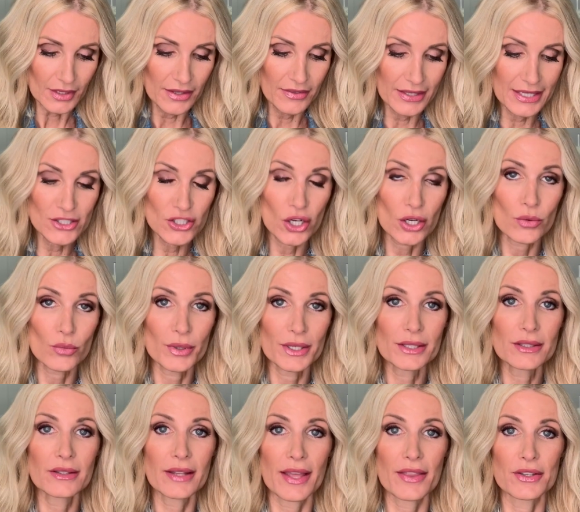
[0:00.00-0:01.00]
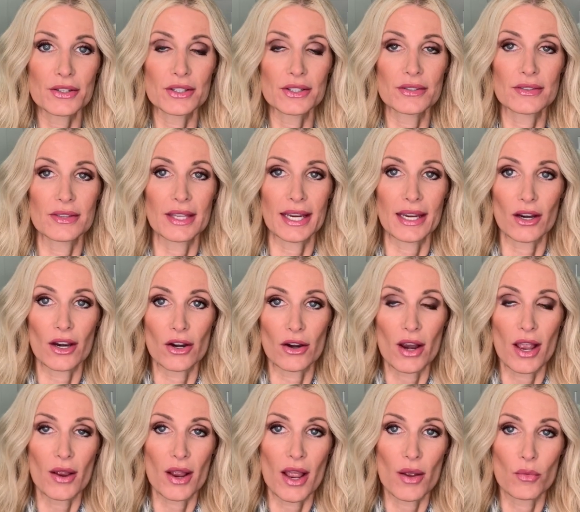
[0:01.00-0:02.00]
these are real leather. They
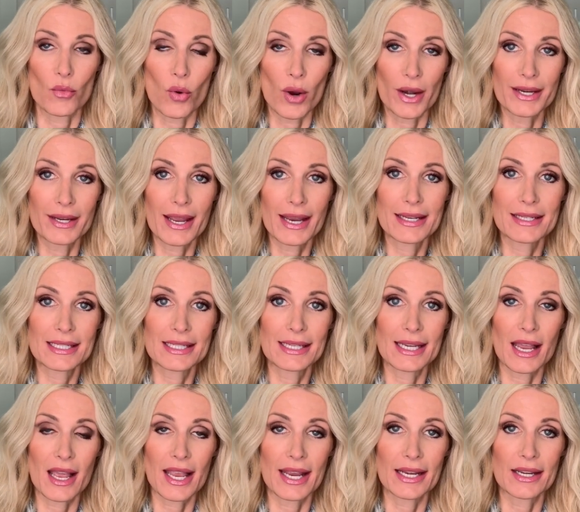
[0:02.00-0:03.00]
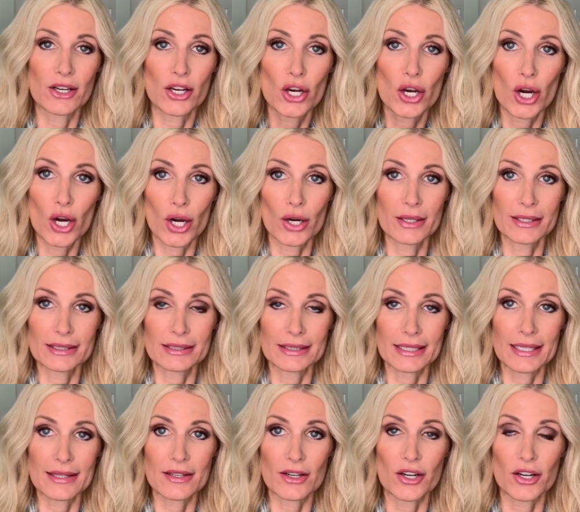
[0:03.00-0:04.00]
are uh, 199
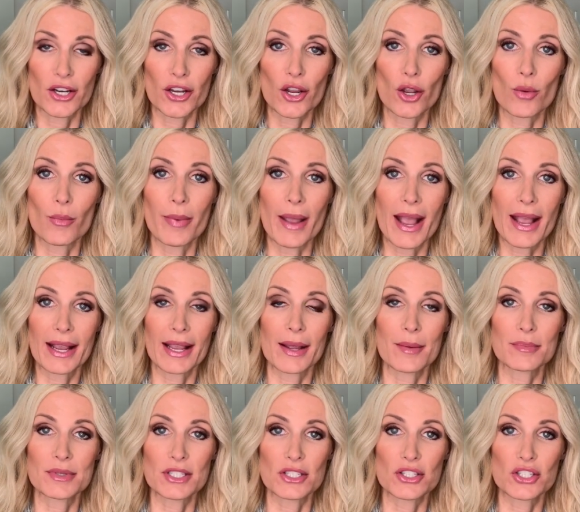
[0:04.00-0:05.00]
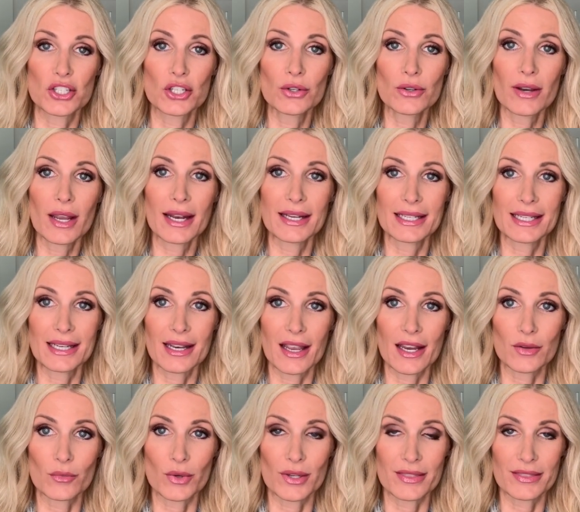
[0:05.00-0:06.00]
currently. They're going to go back up to
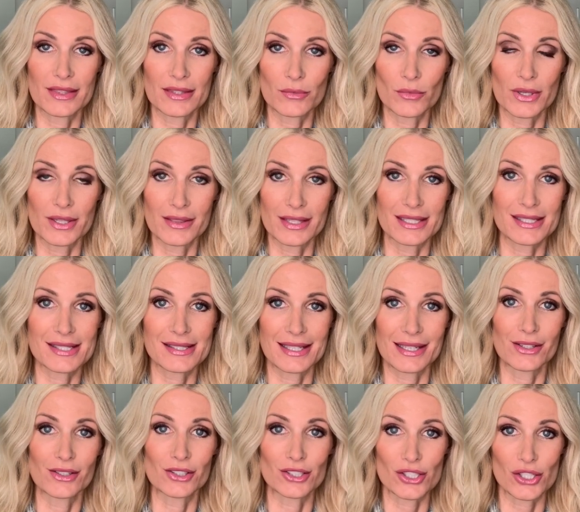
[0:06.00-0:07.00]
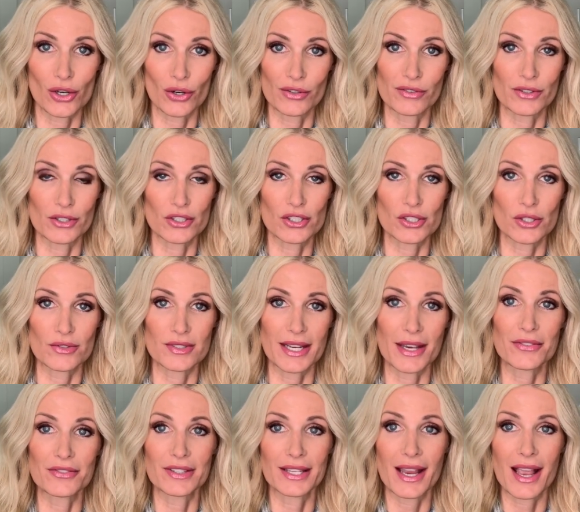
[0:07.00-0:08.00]
299 with, when this sale is over. So
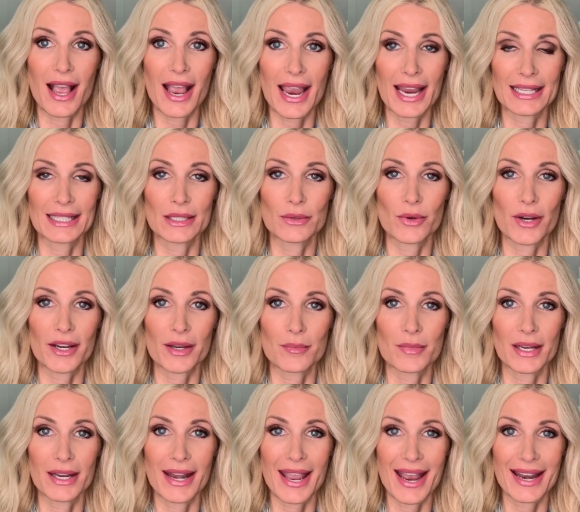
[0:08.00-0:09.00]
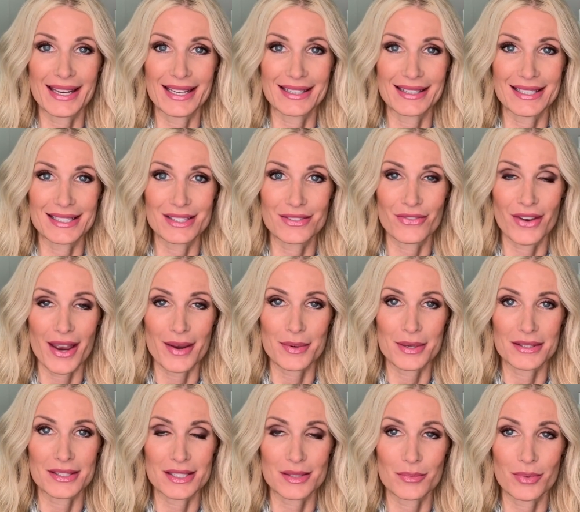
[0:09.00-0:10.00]
definitely I highly recommend adding these
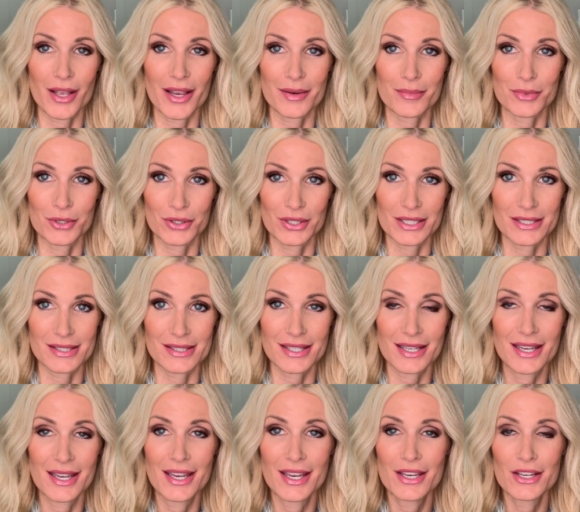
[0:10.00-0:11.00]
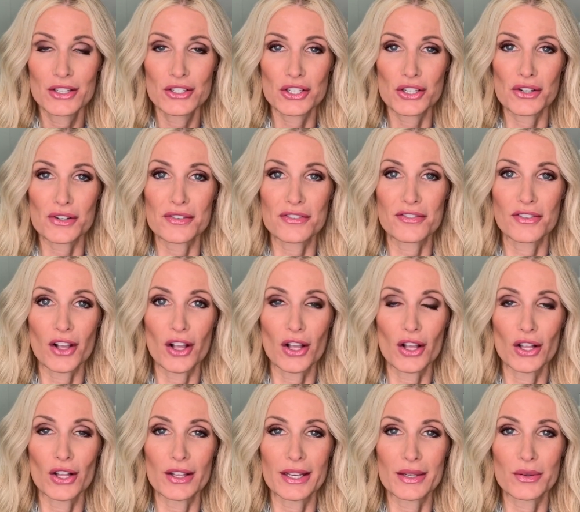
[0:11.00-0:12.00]
fabulous black booties to your
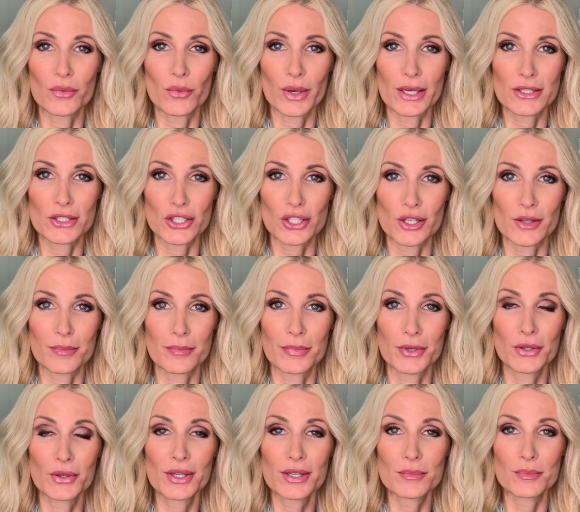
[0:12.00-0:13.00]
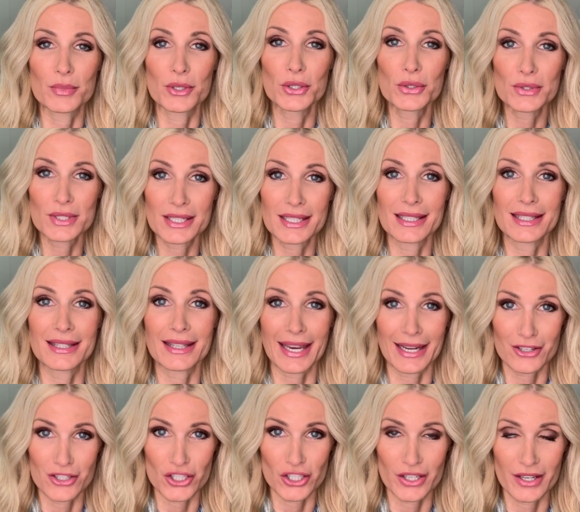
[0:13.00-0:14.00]
fall and winter boot, boot
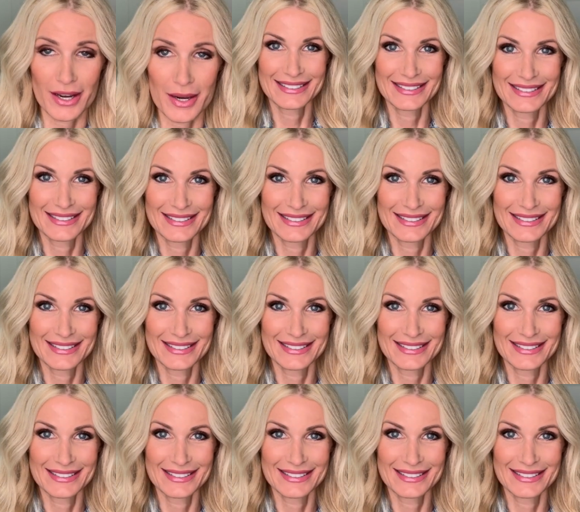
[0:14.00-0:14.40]
collection. I,